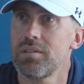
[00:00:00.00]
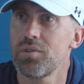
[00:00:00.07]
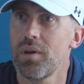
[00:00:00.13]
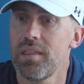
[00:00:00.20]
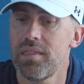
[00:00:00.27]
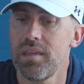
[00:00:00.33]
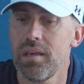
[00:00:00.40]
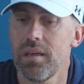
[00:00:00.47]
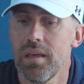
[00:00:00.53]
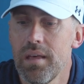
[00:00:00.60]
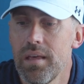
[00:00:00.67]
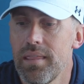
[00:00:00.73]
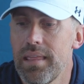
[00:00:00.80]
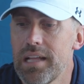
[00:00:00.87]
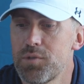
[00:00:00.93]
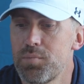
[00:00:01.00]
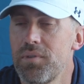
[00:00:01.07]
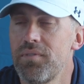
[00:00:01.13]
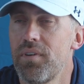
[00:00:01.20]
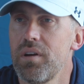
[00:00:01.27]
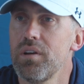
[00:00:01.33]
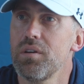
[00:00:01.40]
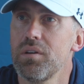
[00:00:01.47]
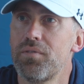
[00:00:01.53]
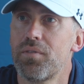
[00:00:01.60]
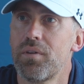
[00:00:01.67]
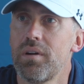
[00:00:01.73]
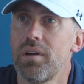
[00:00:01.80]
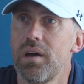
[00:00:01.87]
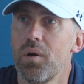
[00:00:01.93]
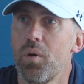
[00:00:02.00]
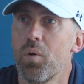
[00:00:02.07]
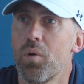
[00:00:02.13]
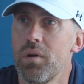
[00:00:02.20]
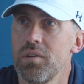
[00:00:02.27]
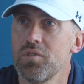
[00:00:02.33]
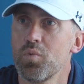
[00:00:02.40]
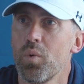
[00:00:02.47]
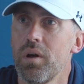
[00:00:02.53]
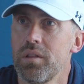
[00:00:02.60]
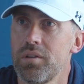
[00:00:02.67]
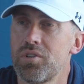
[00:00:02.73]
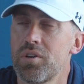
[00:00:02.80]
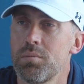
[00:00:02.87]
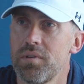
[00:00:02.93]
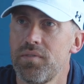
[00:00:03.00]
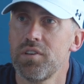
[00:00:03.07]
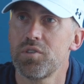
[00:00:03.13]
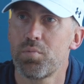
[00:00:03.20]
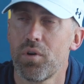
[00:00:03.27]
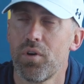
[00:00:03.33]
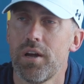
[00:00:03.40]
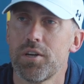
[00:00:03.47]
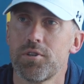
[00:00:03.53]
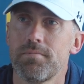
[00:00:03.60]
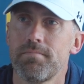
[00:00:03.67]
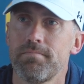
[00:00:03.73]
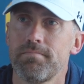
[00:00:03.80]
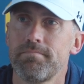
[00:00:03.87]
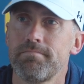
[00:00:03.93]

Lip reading: So I think that's been very good for Oren as well in terms of his progression.